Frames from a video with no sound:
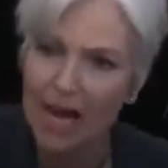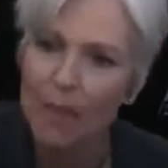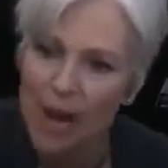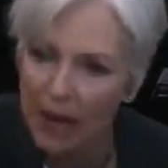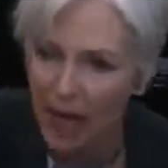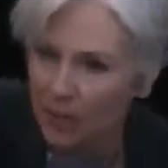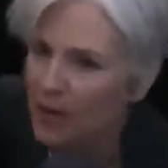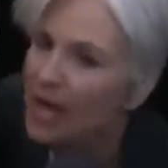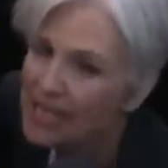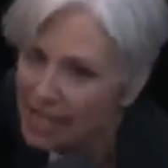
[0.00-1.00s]
Jill, about our
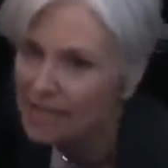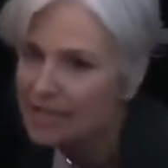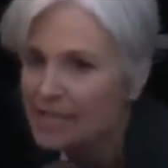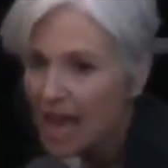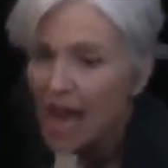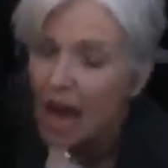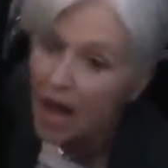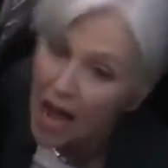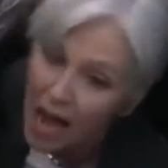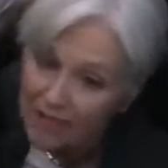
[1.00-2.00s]
presence,
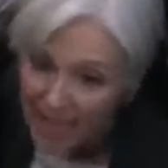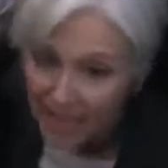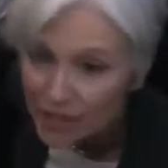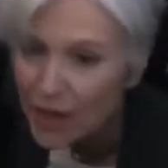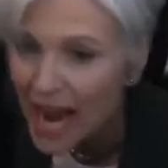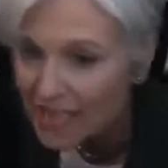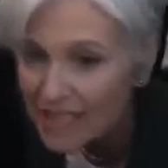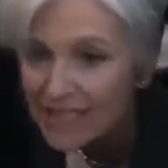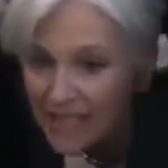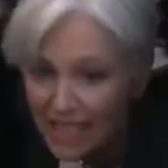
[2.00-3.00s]
uh, Jill, they attracted
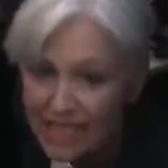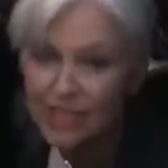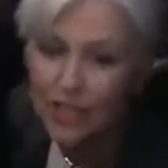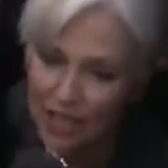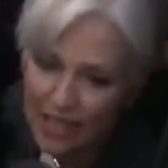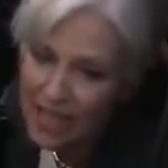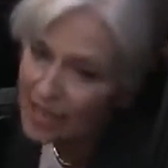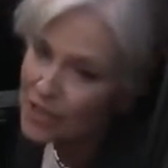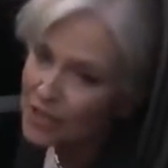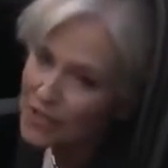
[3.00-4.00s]
the, the sec
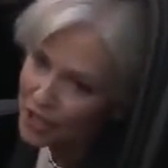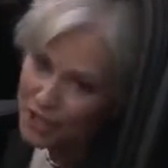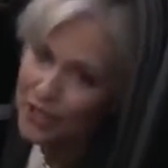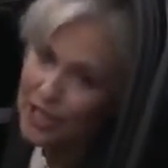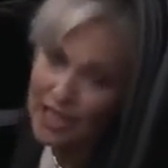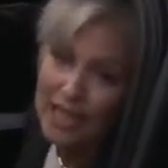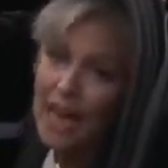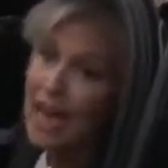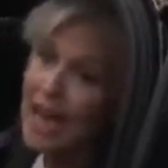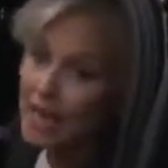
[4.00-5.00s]
attention of security,
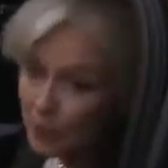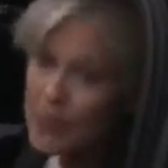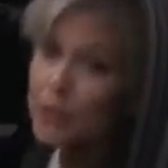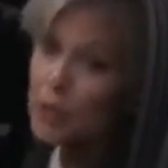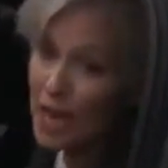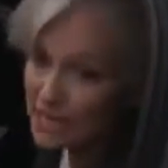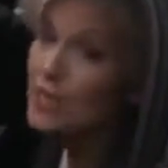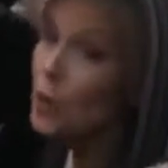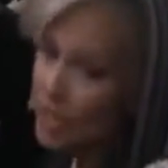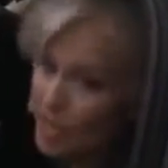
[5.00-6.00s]
Jill, and we were you.
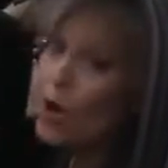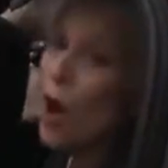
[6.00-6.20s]
escorted right.